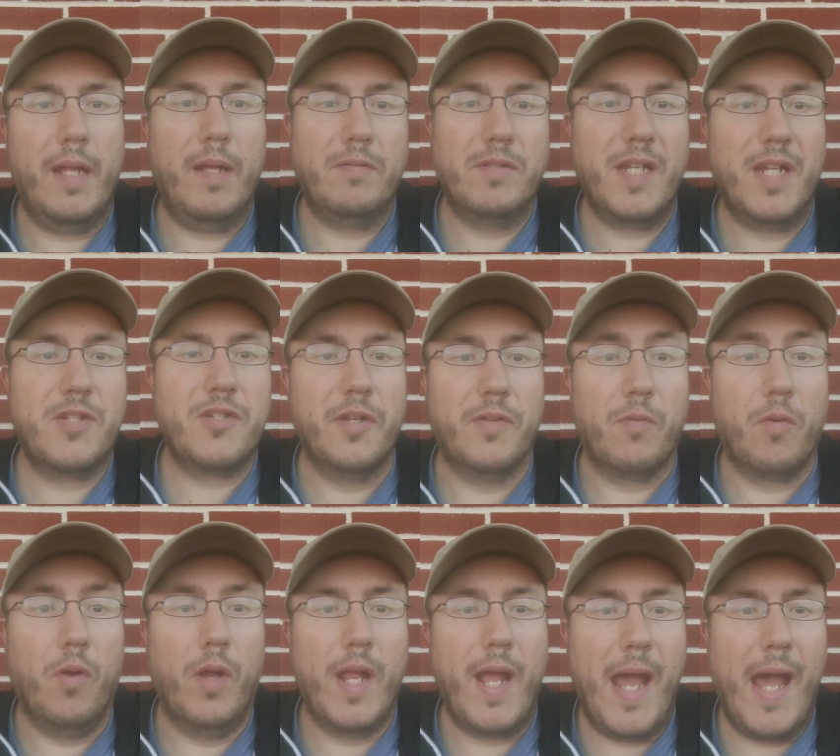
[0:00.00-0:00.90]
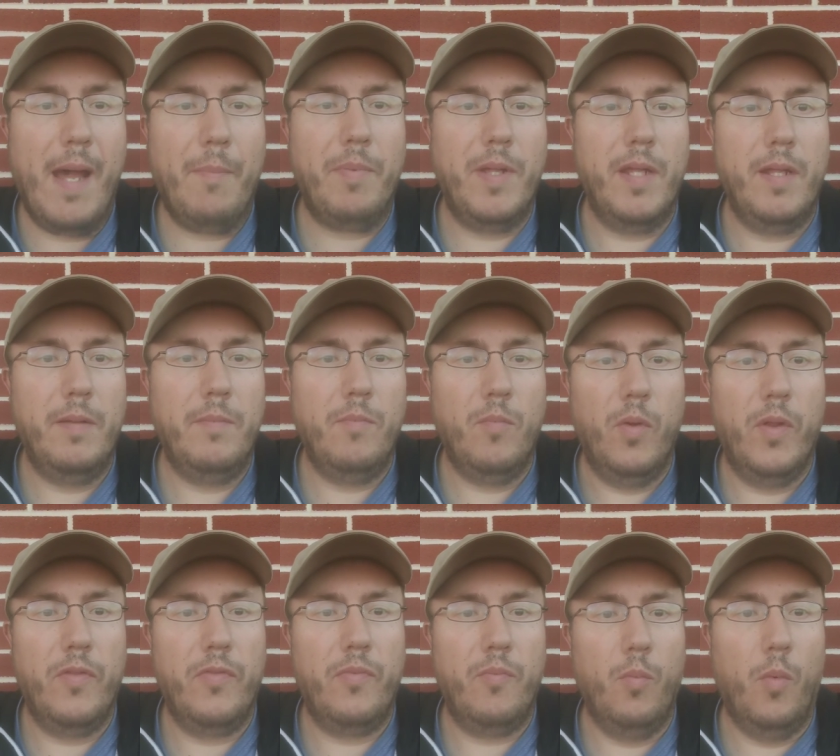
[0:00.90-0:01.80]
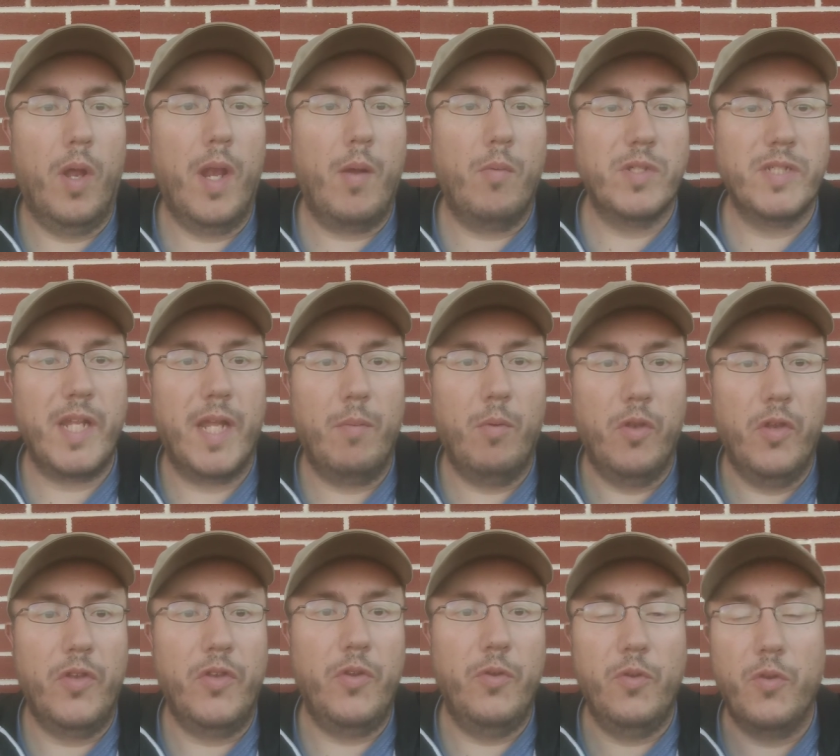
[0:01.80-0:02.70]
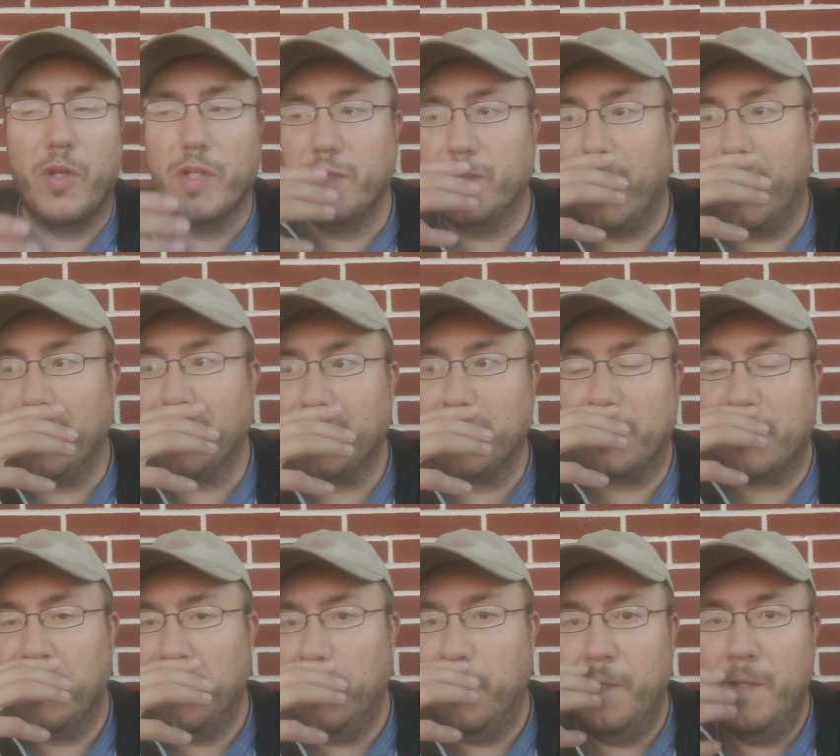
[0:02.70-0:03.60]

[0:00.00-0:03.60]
I was actually really happy with what I was able to do because that's